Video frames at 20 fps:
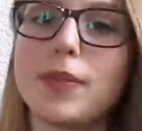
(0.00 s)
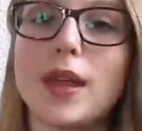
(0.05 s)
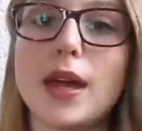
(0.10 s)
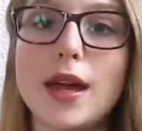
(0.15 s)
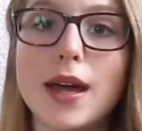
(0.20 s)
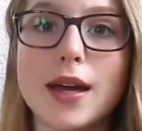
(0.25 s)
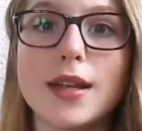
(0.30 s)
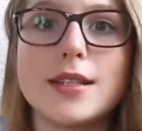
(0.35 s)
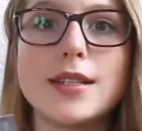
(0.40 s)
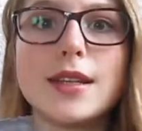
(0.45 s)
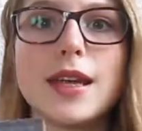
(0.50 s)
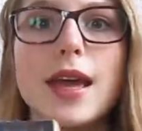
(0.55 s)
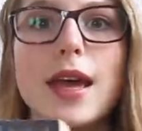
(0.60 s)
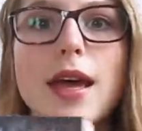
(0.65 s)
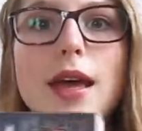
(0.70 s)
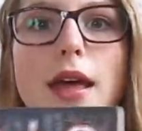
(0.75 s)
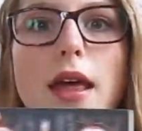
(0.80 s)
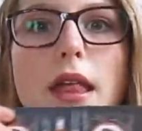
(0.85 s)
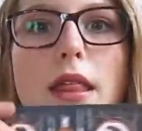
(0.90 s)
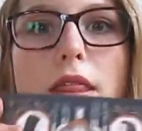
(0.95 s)
I had to
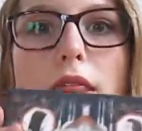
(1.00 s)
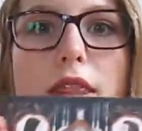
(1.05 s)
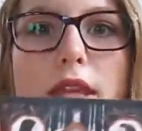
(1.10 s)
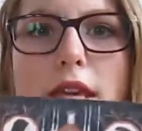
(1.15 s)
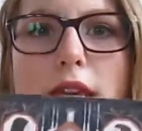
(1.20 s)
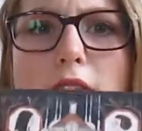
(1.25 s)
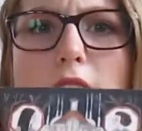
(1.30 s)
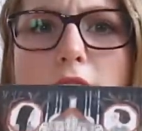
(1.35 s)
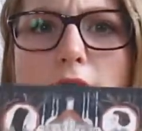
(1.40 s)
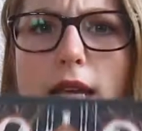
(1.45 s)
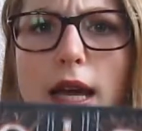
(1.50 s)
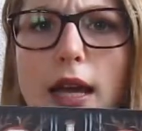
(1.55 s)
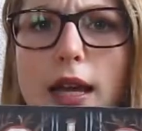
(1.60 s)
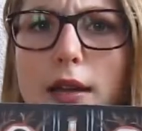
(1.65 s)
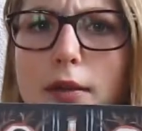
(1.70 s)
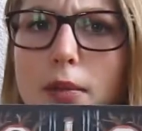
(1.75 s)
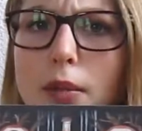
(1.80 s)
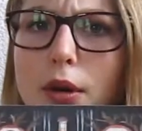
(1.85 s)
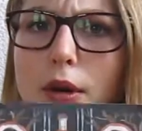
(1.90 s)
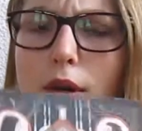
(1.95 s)
get the
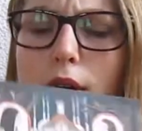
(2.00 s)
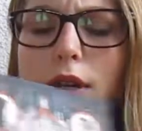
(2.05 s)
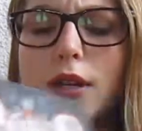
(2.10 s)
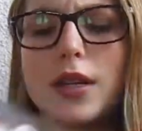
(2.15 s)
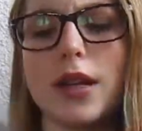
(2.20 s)
second book.